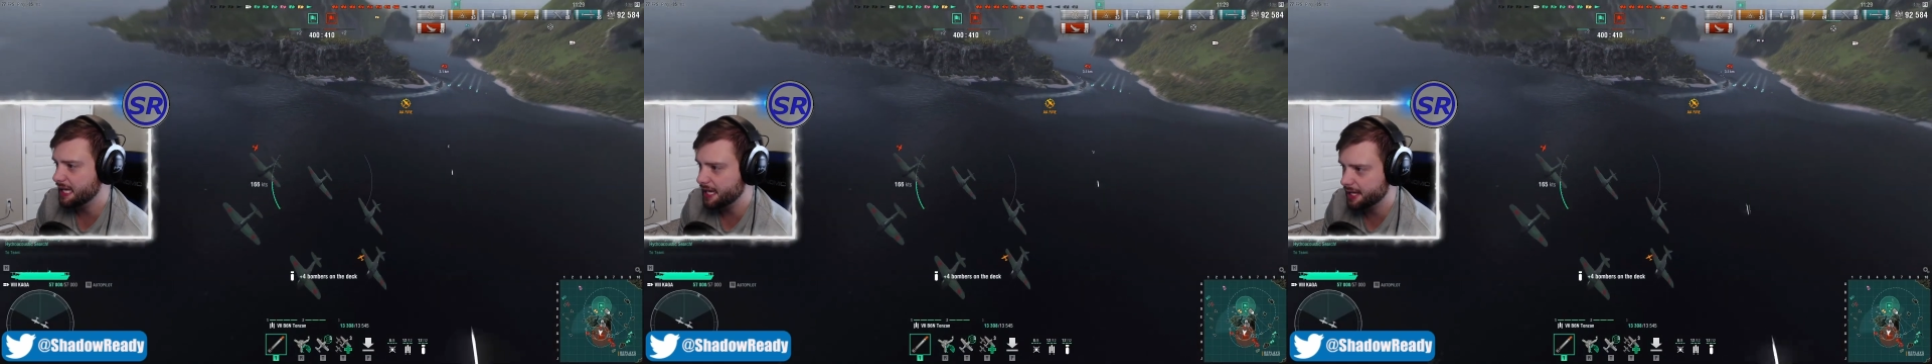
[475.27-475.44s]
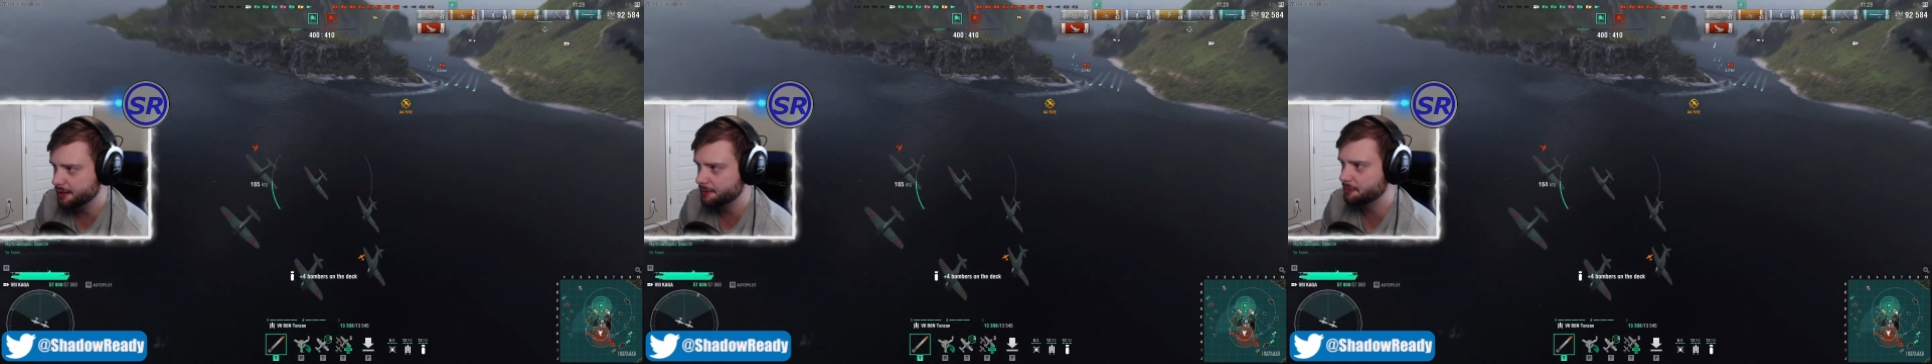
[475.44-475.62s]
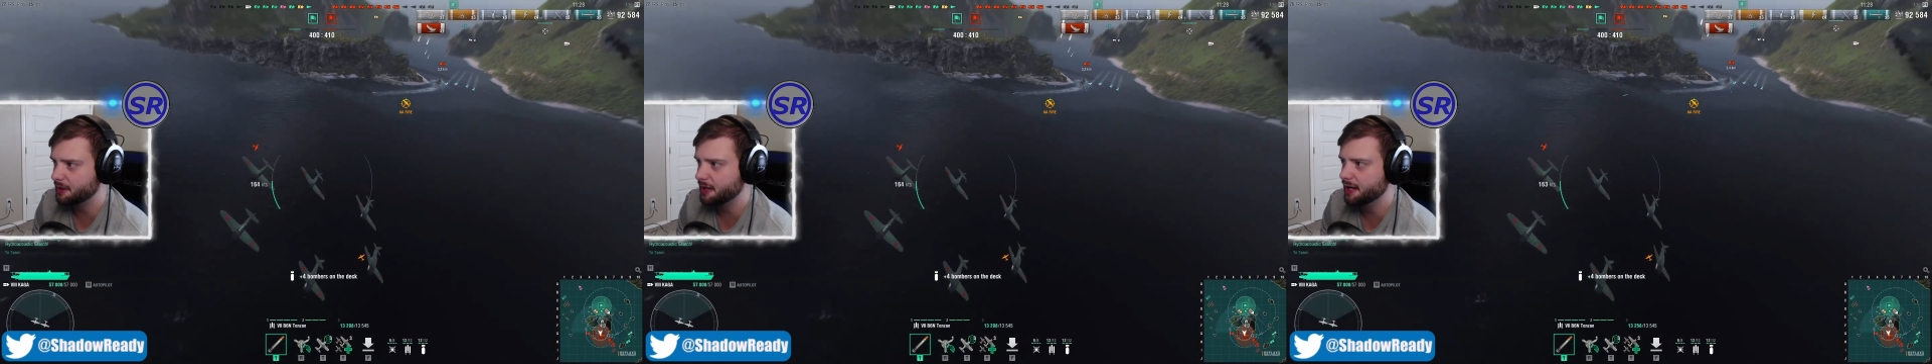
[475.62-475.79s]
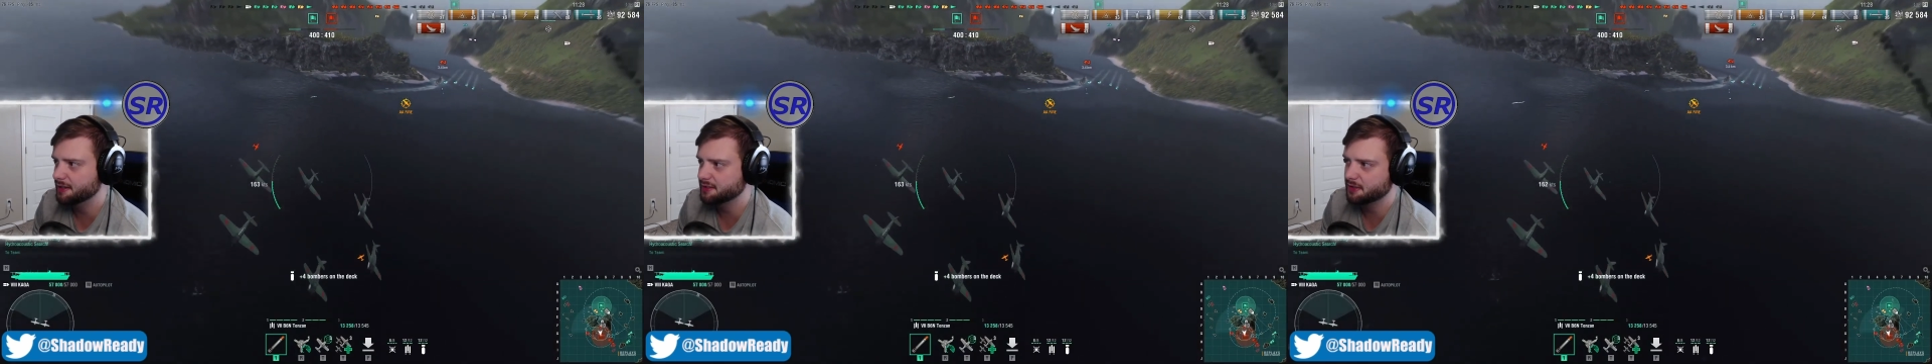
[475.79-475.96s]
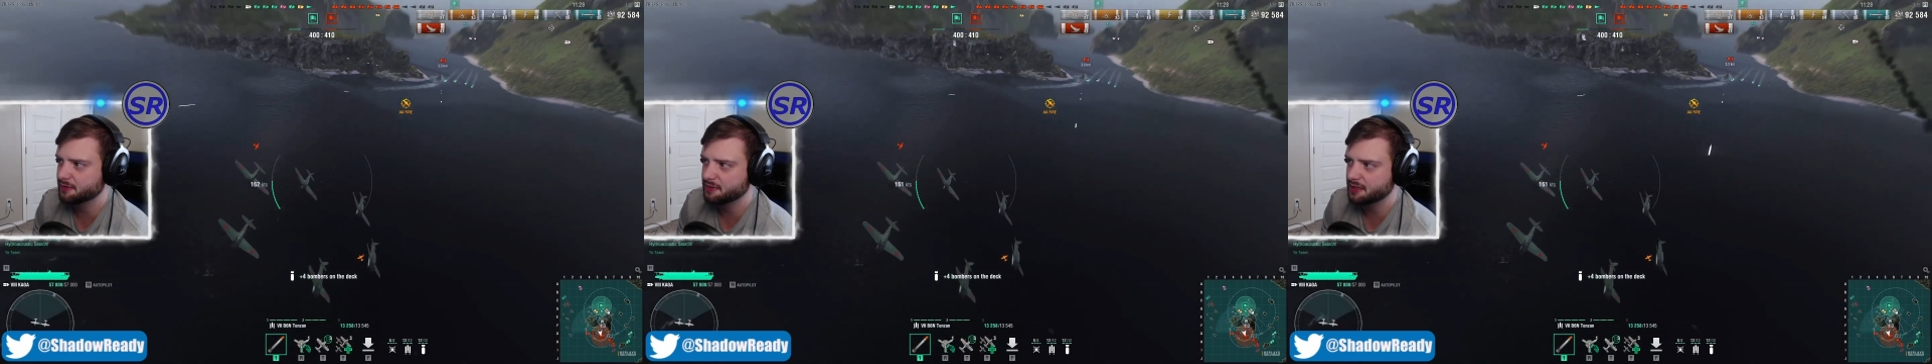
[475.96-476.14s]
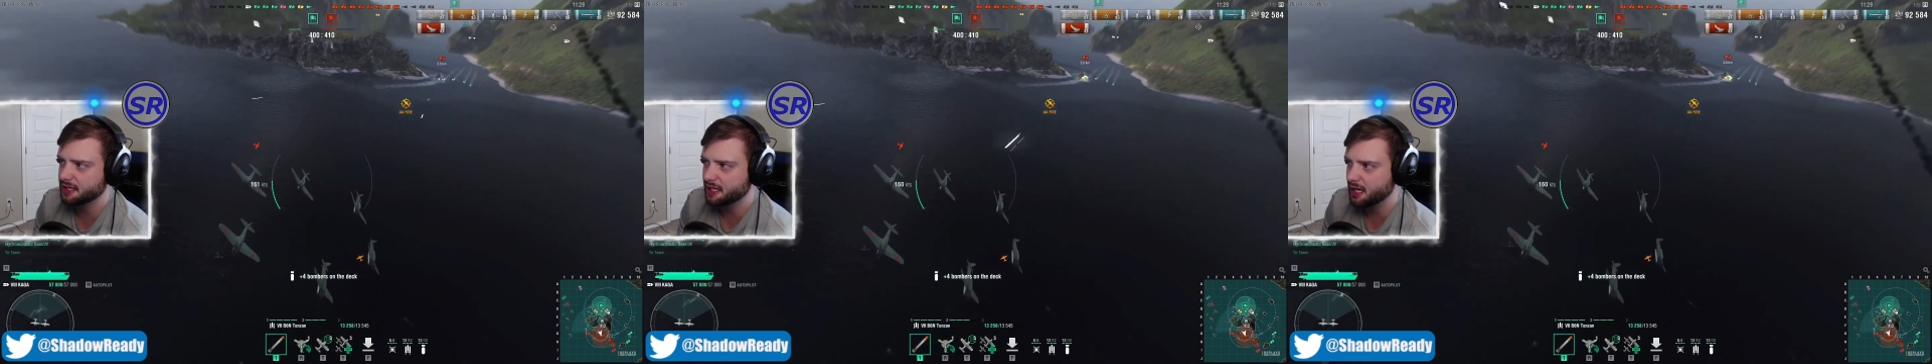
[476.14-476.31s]
Enterprise
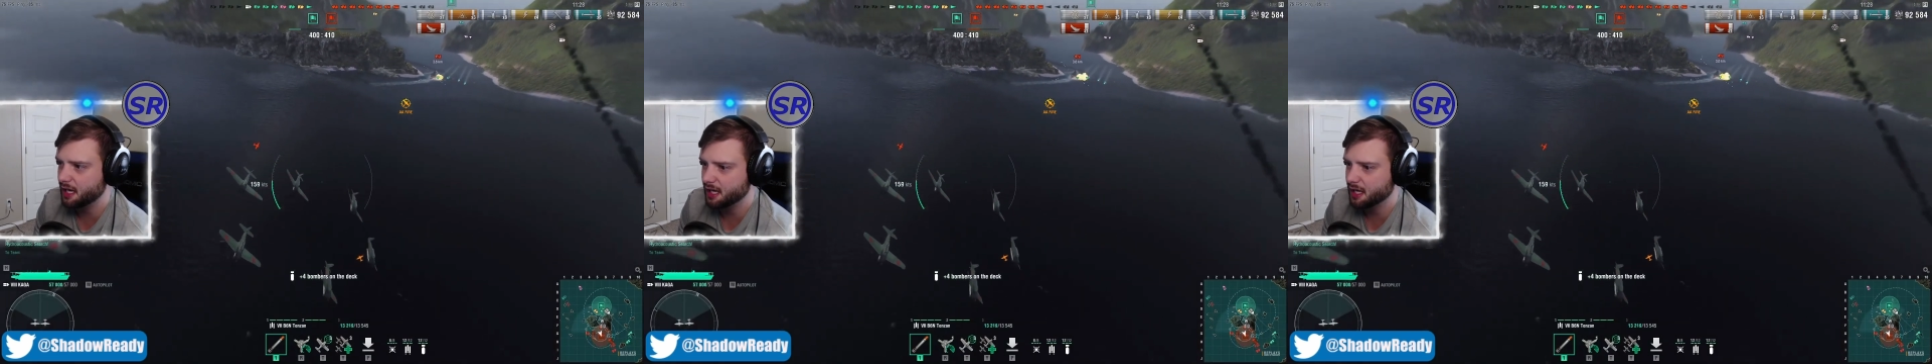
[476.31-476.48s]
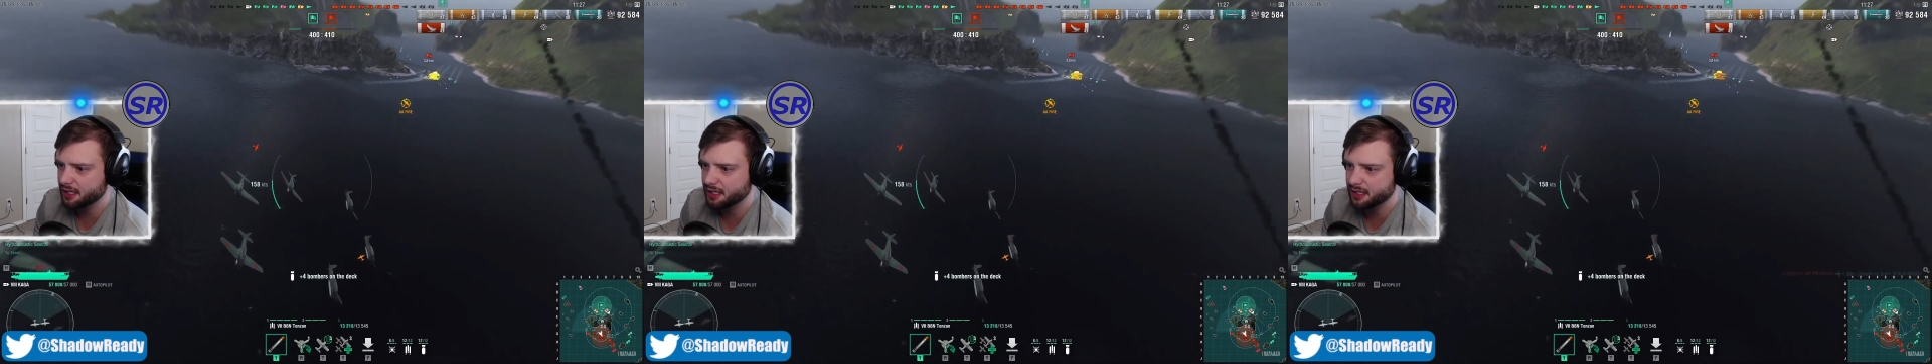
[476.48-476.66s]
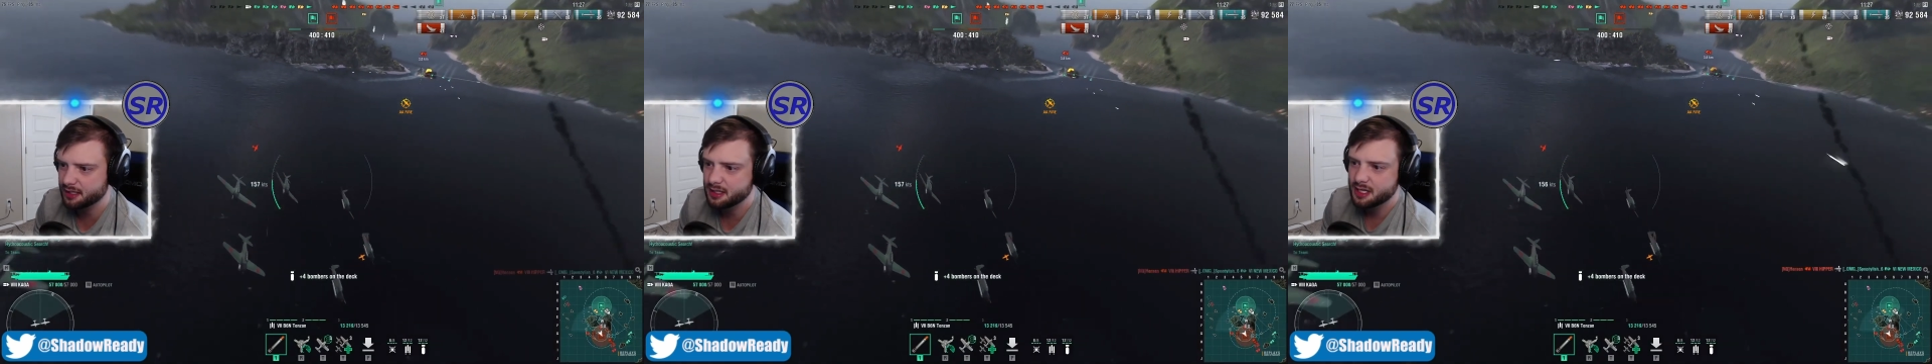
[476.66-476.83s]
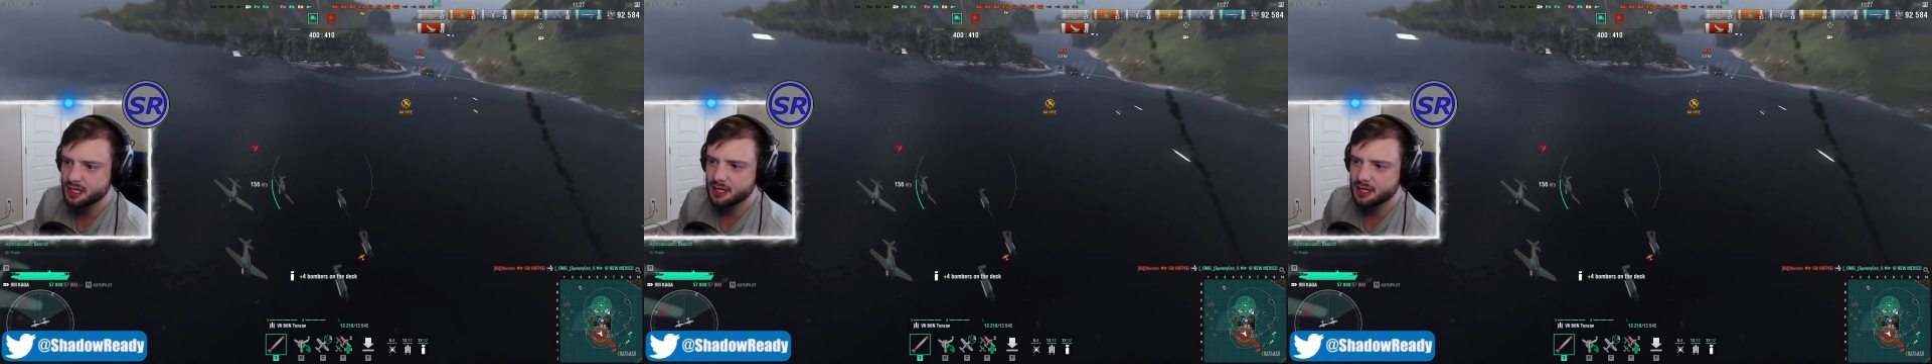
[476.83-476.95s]
over the Kaga,